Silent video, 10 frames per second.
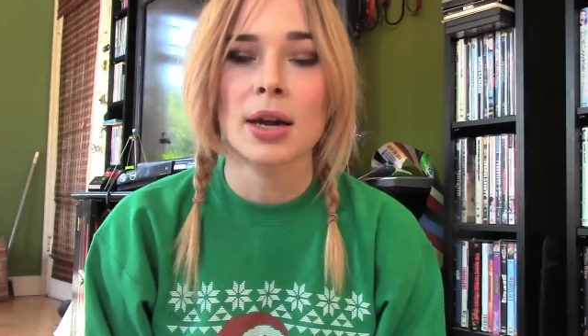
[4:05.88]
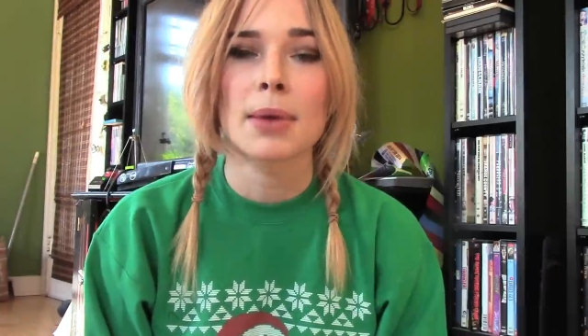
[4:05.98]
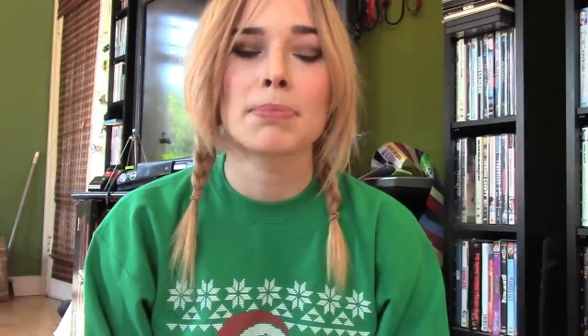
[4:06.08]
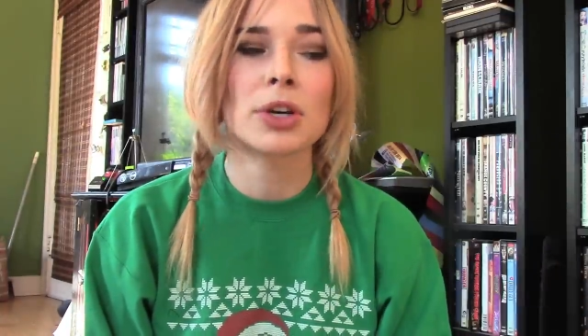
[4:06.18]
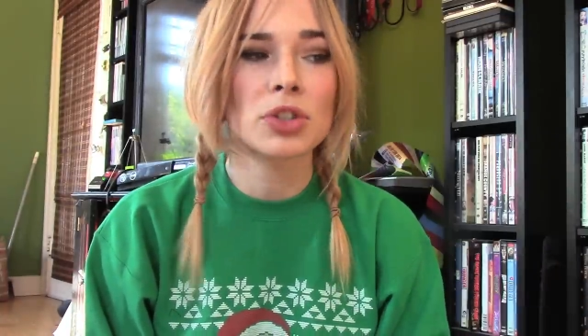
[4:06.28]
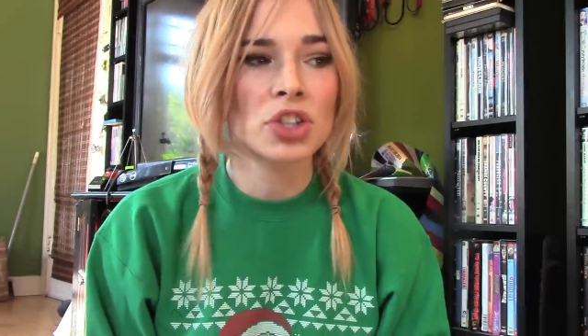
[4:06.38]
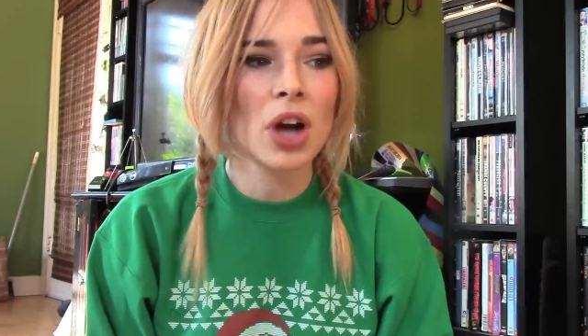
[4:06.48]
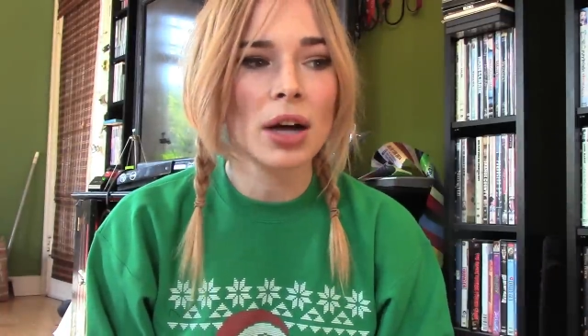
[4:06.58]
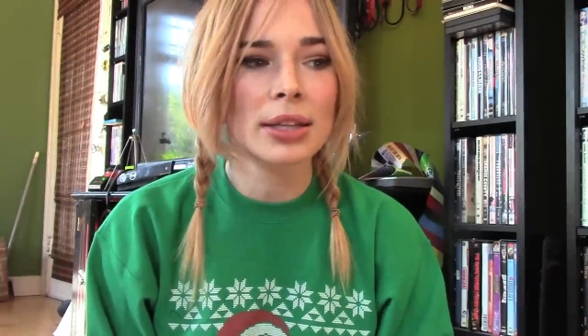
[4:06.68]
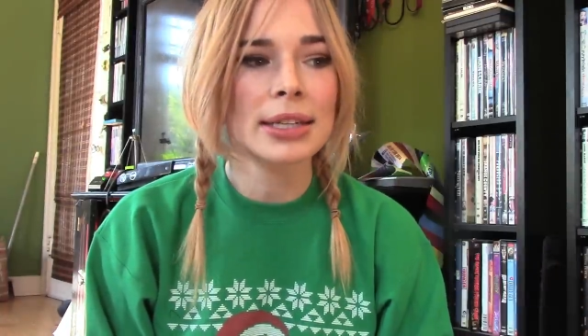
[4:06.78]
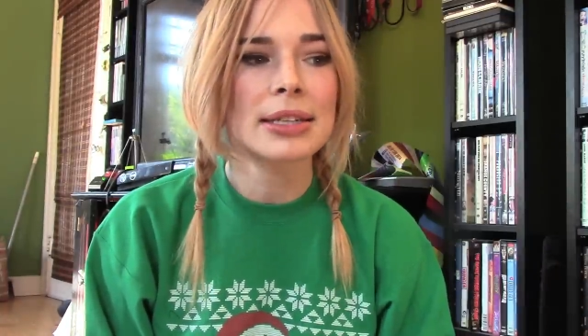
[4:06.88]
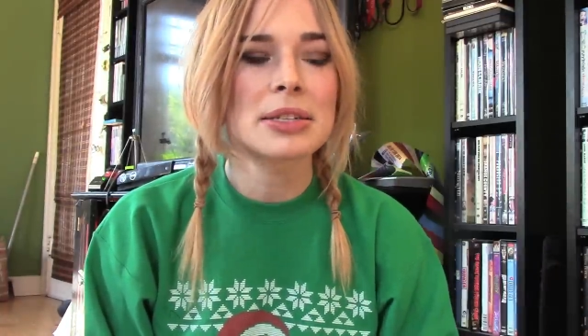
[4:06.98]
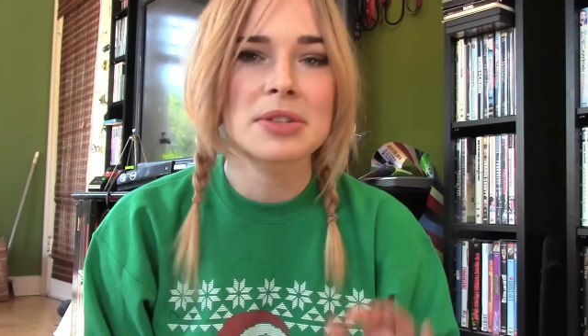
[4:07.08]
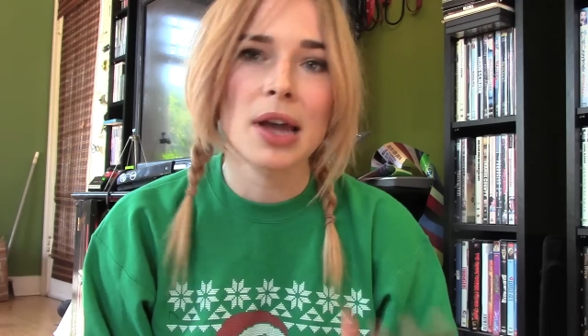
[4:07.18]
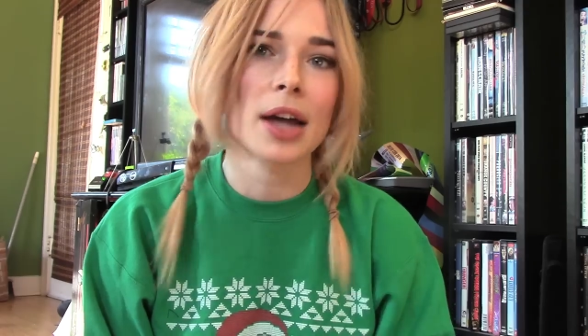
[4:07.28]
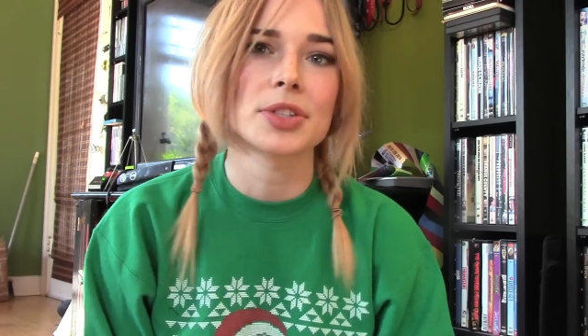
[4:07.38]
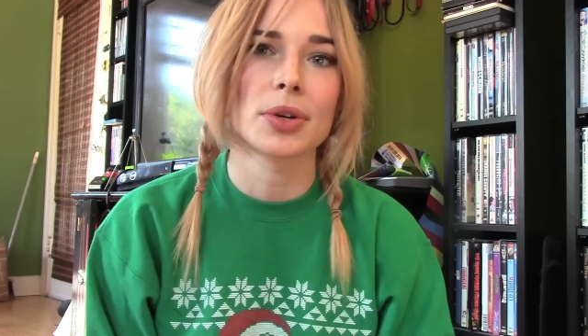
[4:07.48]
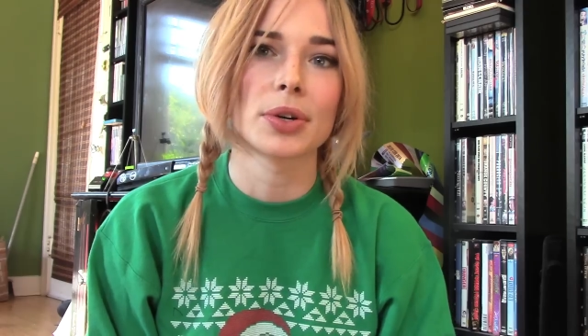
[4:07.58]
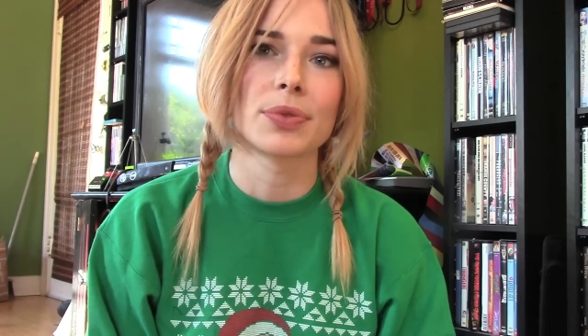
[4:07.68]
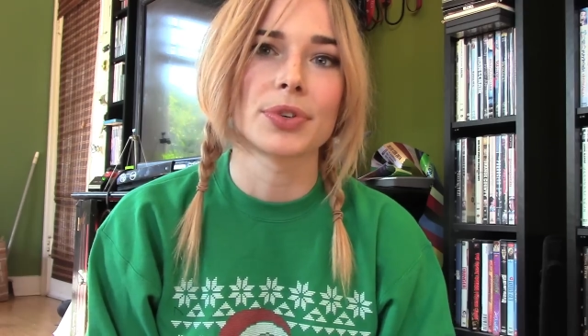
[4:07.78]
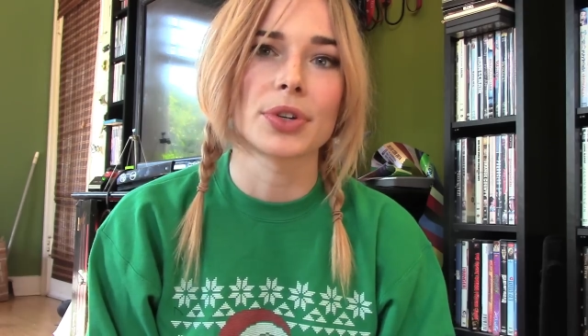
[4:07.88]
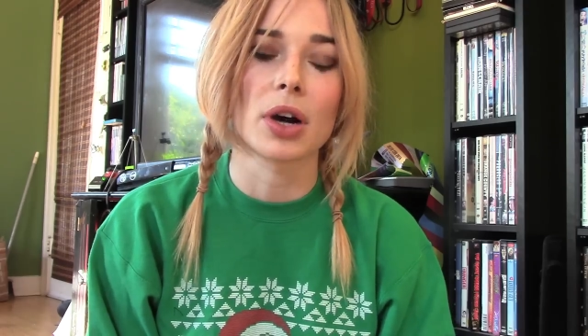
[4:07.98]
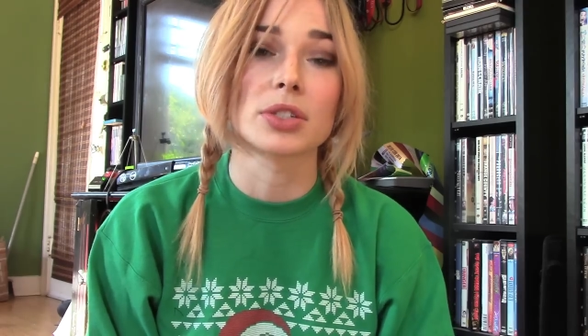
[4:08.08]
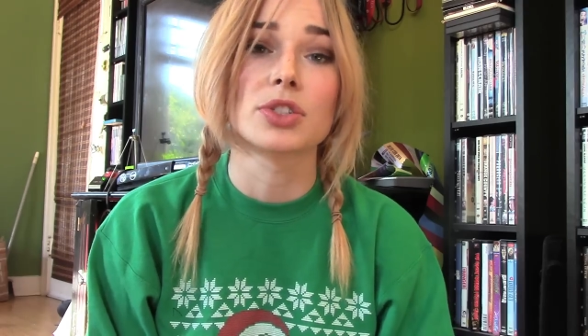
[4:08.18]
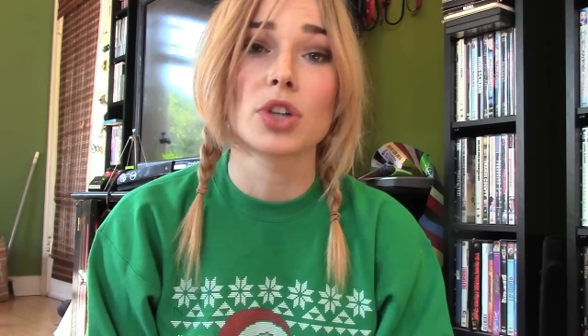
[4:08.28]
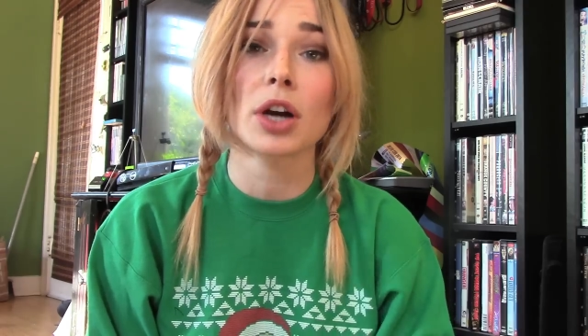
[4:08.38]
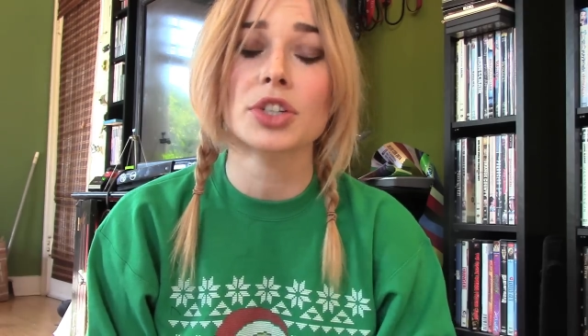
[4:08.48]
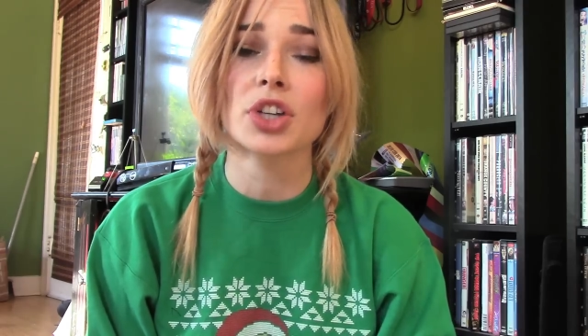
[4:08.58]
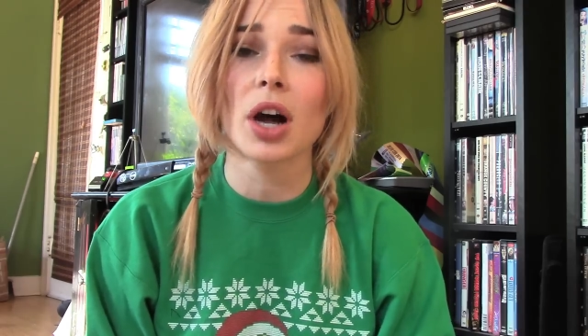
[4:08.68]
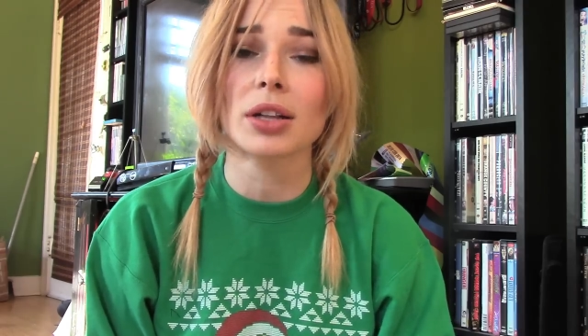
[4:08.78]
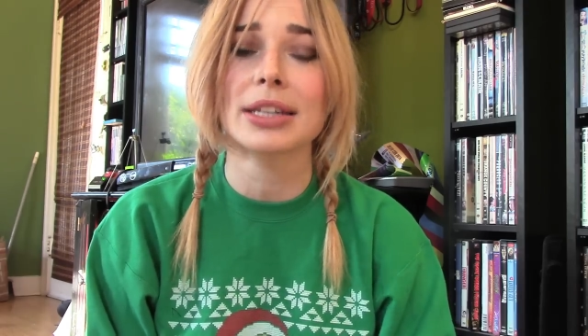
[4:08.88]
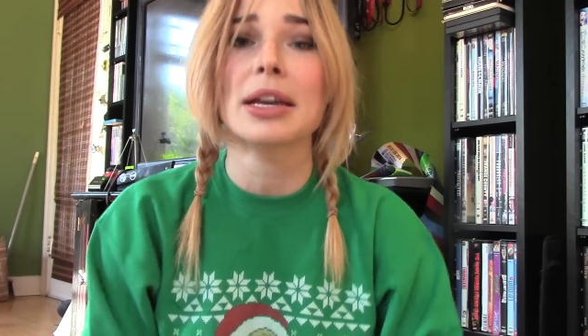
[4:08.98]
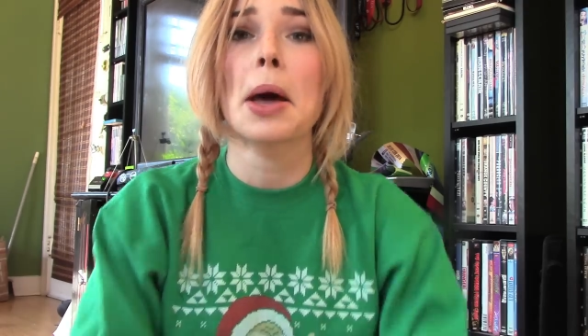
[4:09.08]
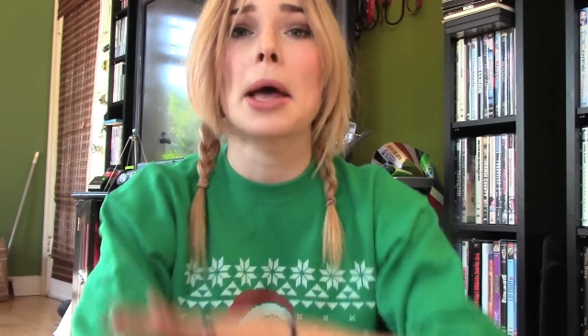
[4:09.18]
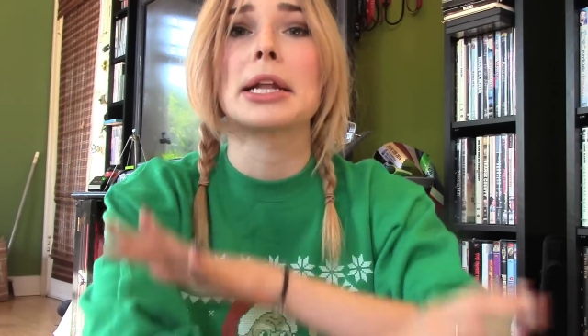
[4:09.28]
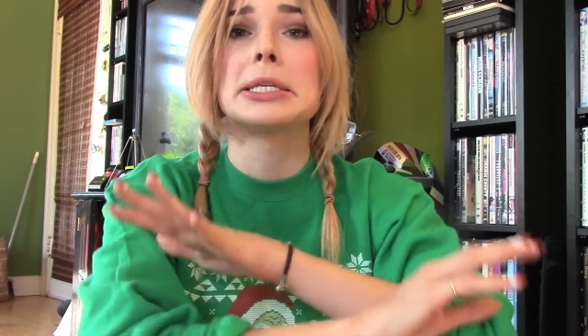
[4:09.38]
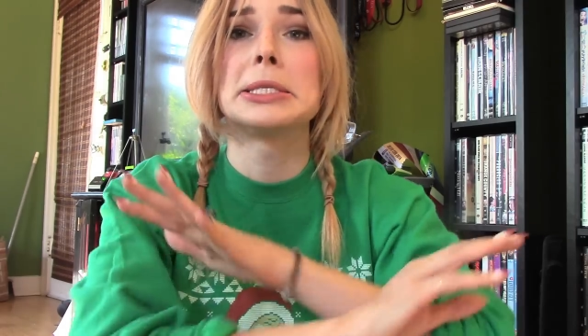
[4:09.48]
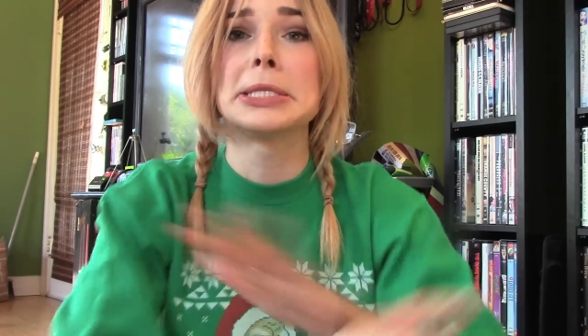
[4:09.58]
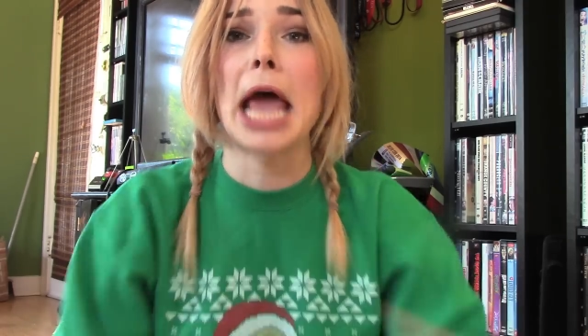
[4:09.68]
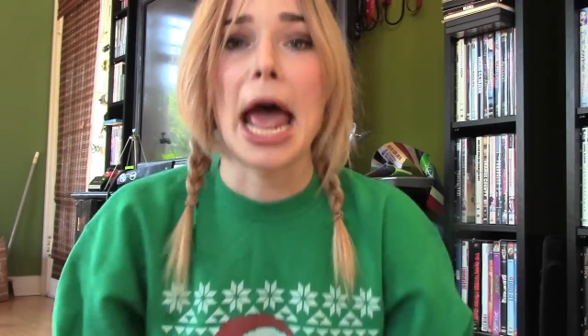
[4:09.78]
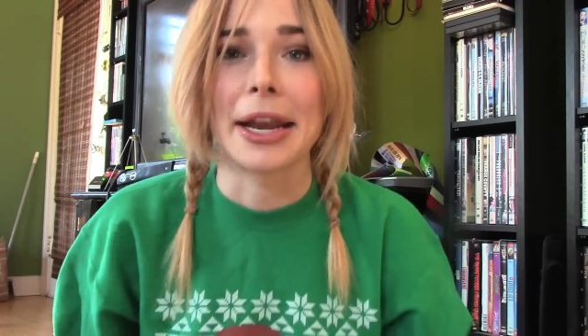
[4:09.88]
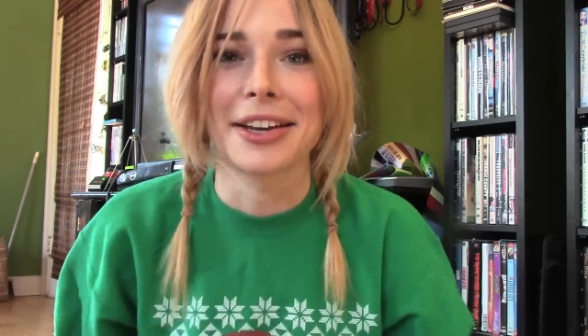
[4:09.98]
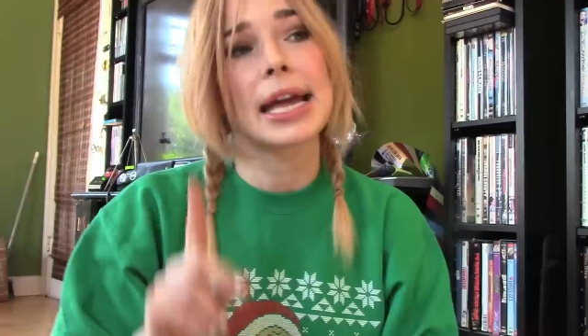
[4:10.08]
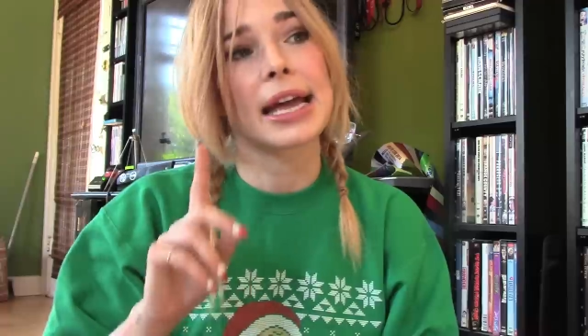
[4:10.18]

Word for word: Milk chocolate, not so good for dogs. Dark chocolate, dead.